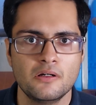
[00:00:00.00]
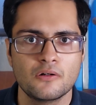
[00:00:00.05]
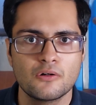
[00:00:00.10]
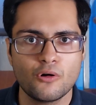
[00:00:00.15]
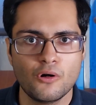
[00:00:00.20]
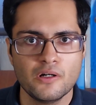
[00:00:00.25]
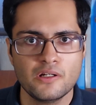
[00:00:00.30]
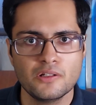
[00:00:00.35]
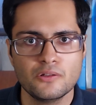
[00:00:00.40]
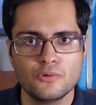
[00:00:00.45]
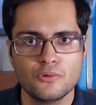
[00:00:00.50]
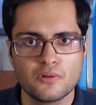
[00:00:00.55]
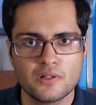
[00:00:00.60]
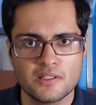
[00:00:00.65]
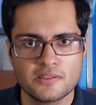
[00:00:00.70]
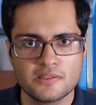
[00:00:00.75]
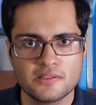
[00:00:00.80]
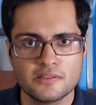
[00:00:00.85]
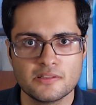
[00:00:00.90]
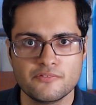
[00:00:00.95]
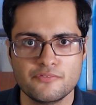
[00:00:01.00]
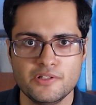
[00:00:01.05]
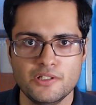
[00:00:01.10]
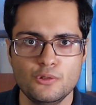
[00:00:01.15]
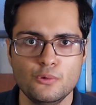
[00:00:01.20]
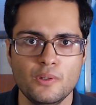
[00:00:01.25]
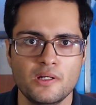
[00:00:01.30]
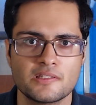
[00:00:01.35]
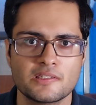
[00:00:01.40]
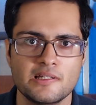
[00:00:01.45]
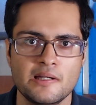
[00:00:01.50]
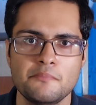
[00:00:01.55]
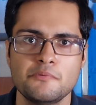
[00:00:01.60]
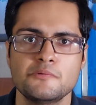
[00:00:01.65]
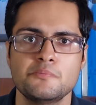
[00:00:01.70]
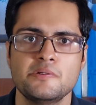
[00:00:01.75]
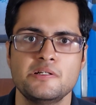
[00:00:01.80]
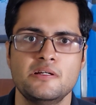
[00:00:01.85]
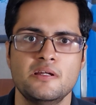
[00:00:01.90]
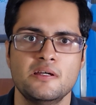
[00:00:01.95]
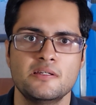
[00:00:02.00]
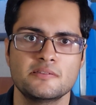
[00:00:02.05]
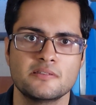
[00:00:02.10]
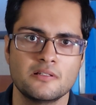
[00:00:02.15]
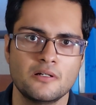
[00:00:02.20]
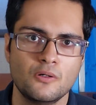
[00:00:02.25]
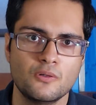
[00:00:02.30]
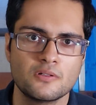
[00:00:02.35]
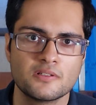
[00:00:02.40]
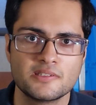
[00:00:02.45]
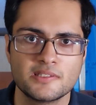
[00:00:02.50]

According to Razer, the V2X Hyperspeed has around a